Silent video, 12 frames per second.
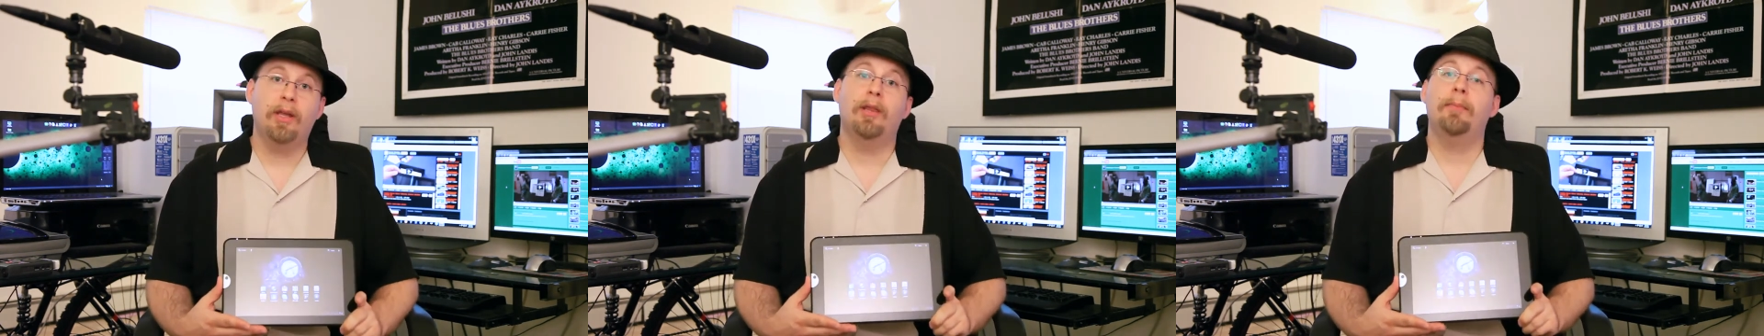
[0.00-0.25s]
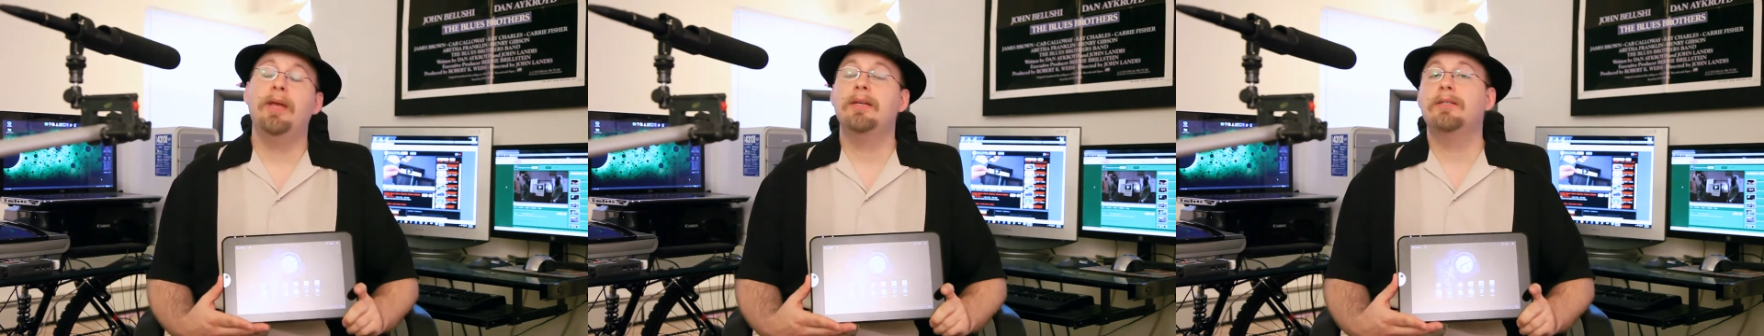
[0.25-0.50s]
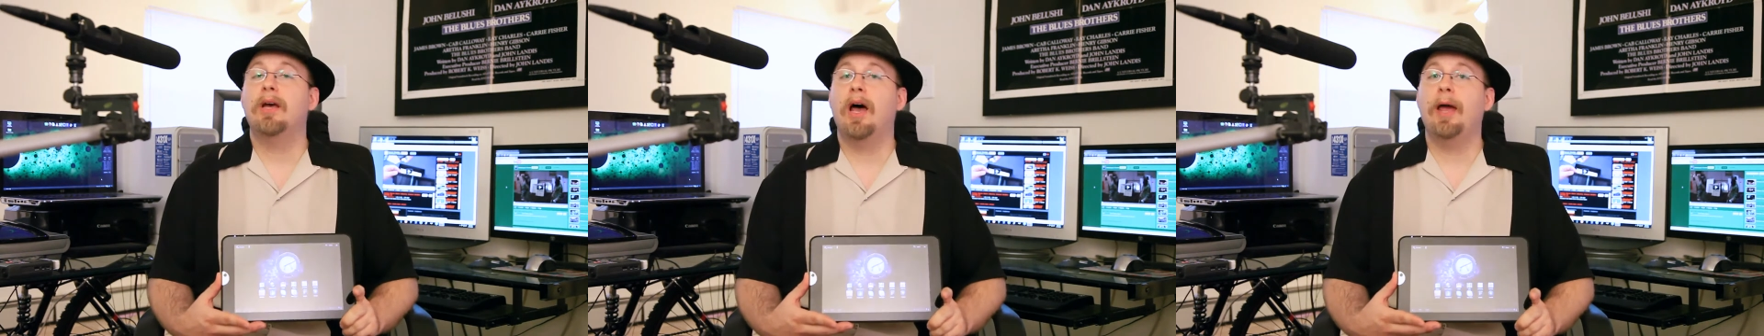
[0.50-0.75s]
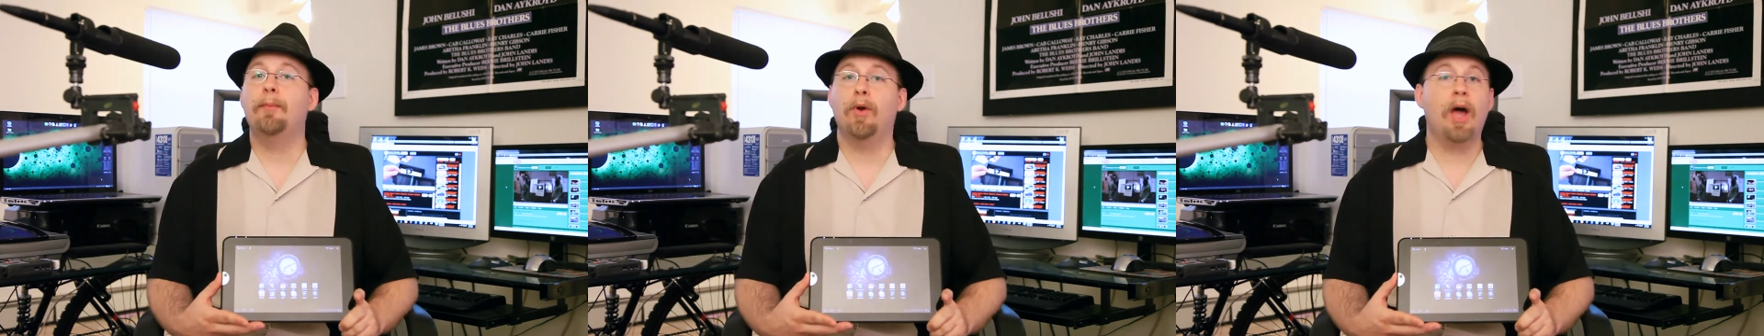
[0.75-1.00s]
In the
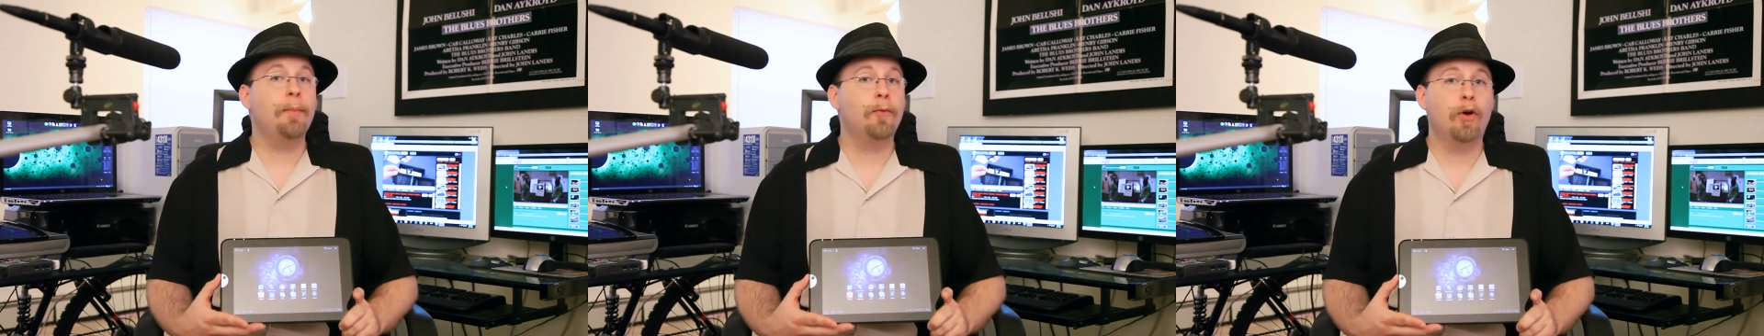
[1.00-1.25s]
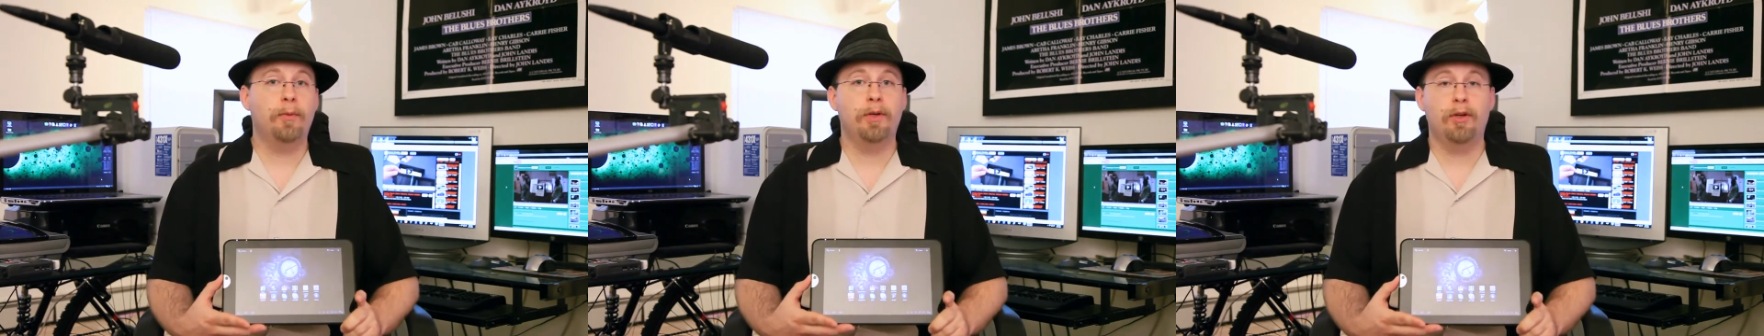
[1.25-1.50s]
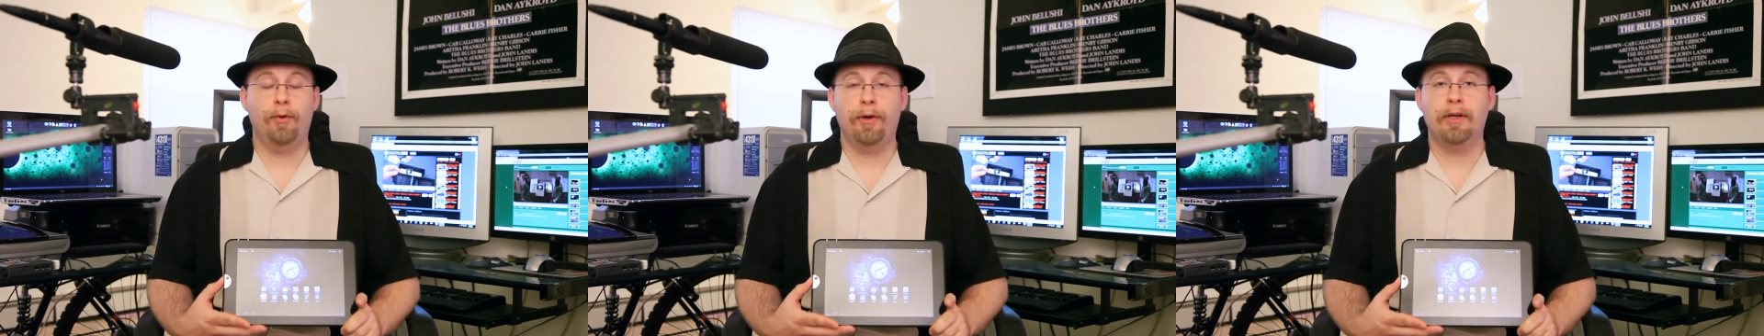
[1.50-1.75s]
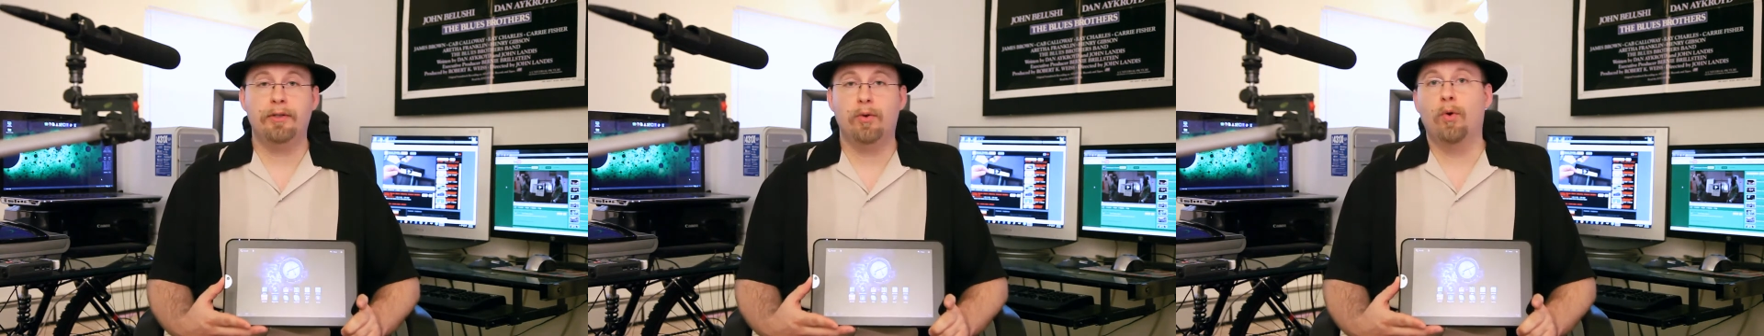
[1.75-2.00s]
meantime, what I'm going to be
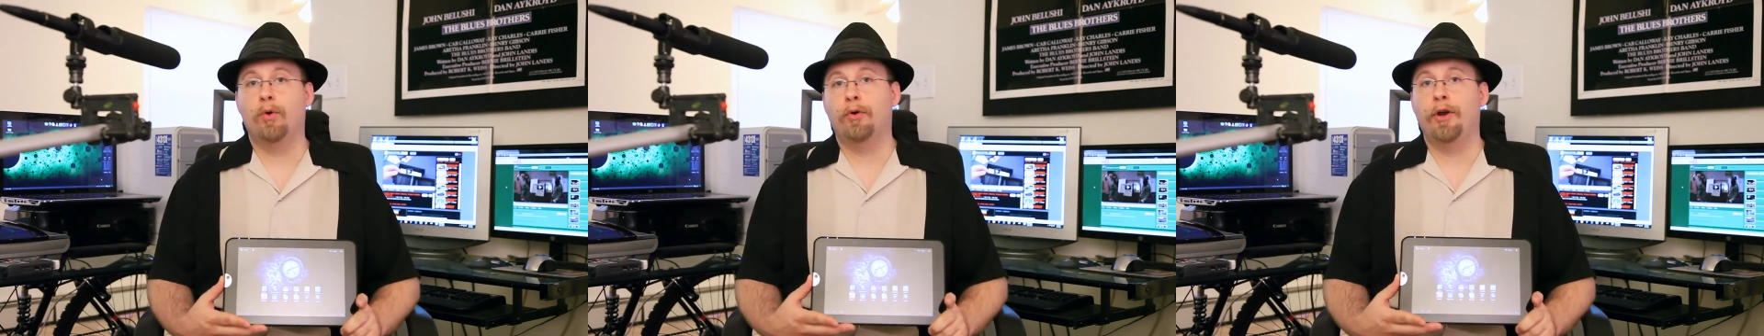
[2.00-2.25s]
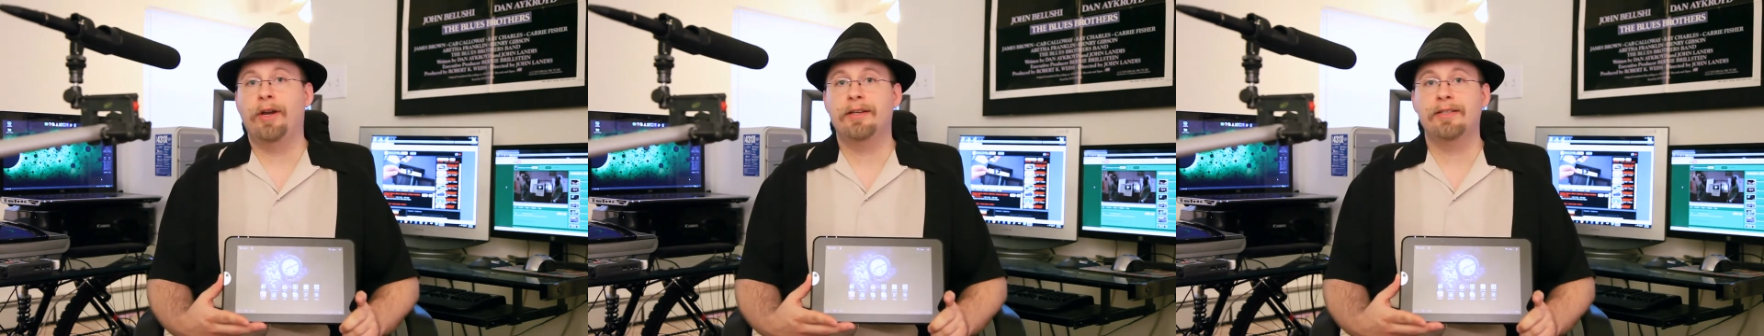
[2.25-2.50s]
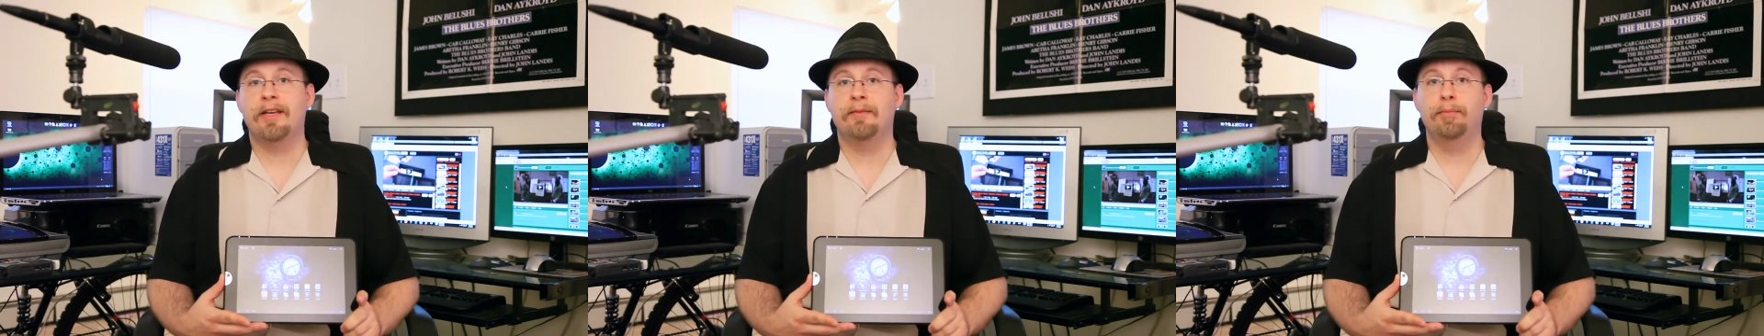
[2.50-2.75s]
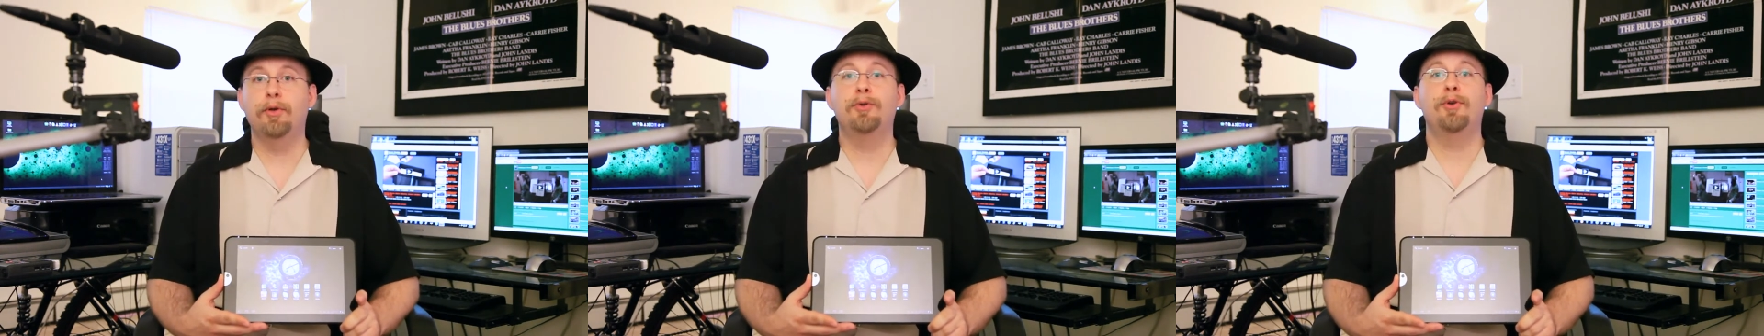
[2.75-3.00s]
doing is ordering a set
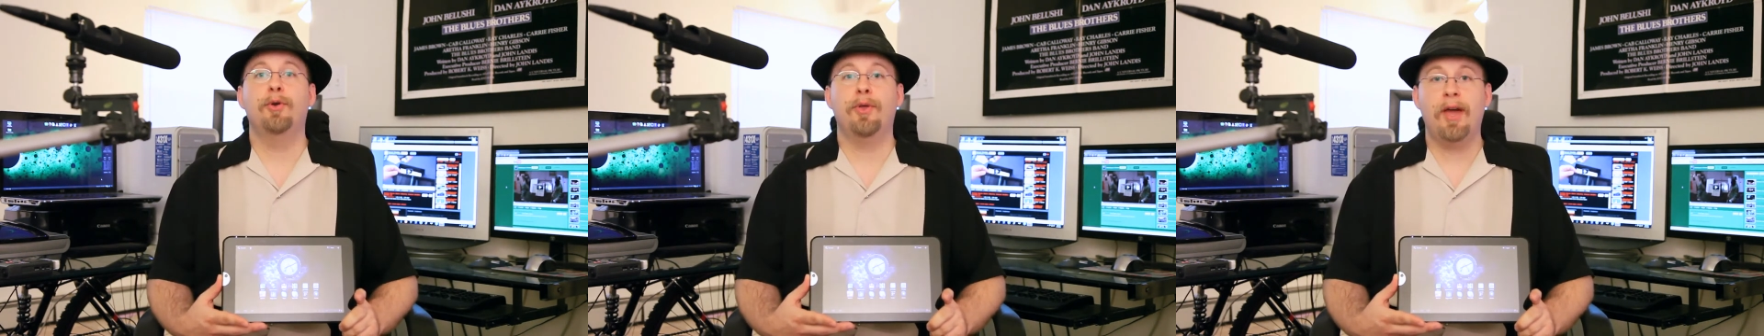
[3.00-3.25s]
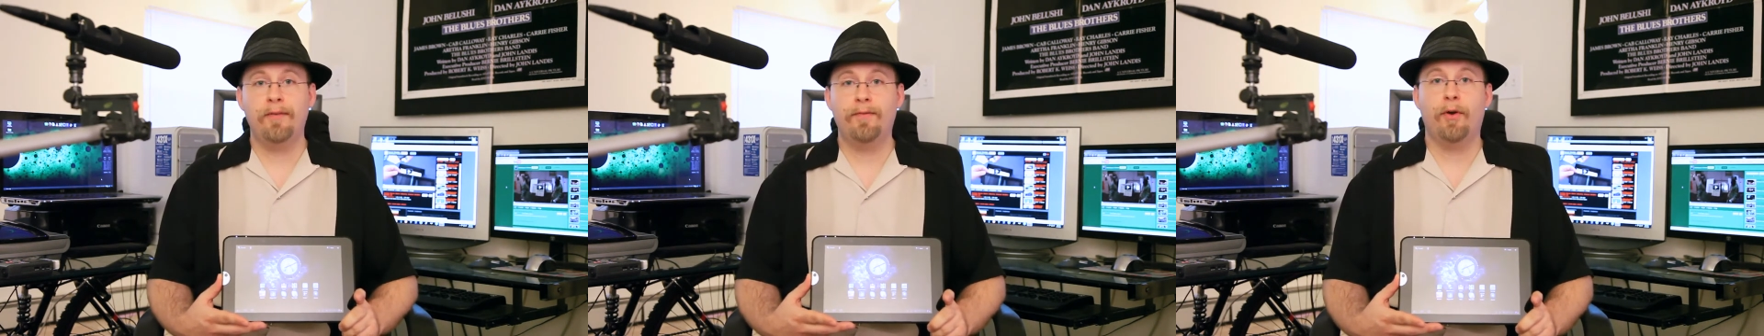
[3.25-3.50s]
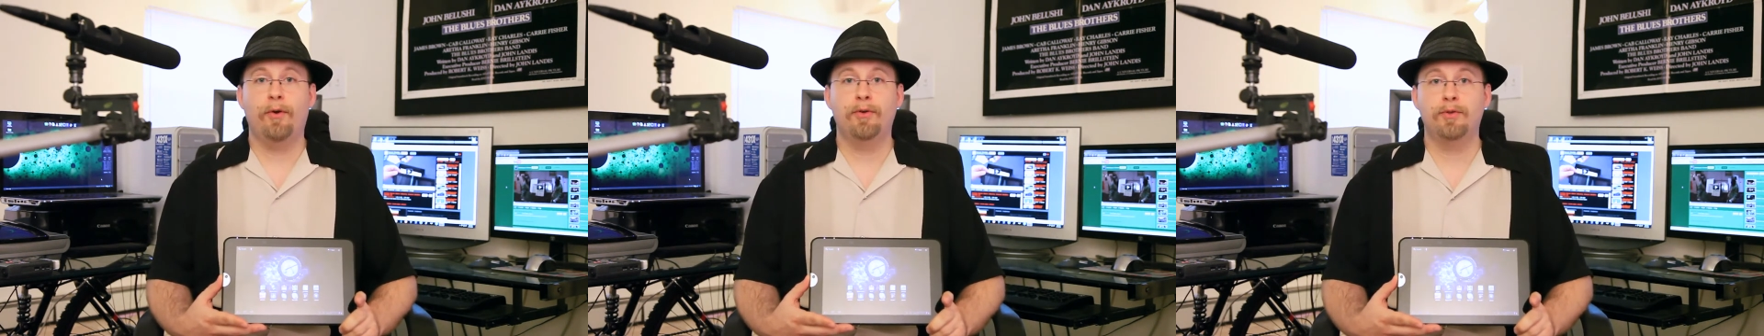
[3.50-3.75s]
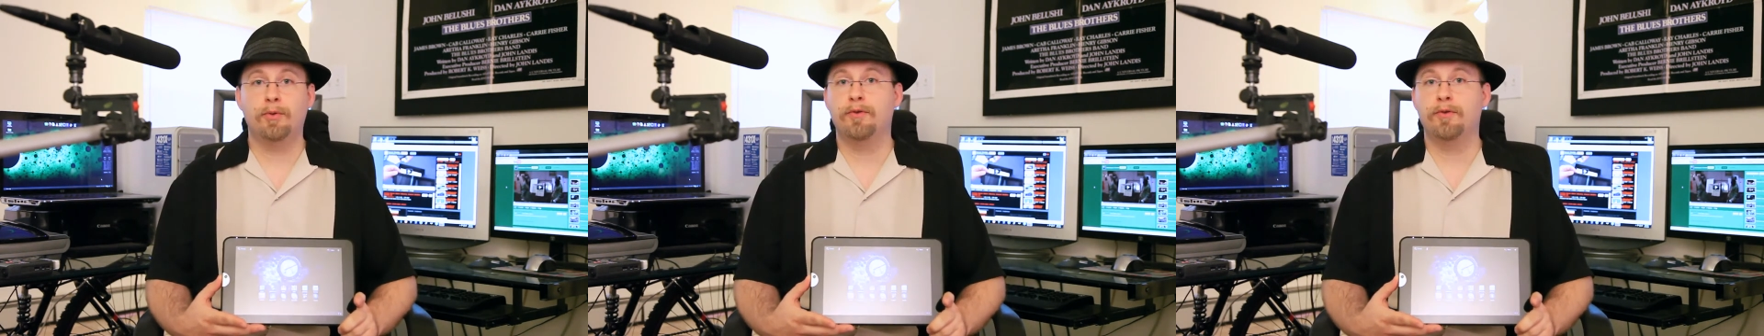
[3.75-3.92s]
of Bluetooth headphones,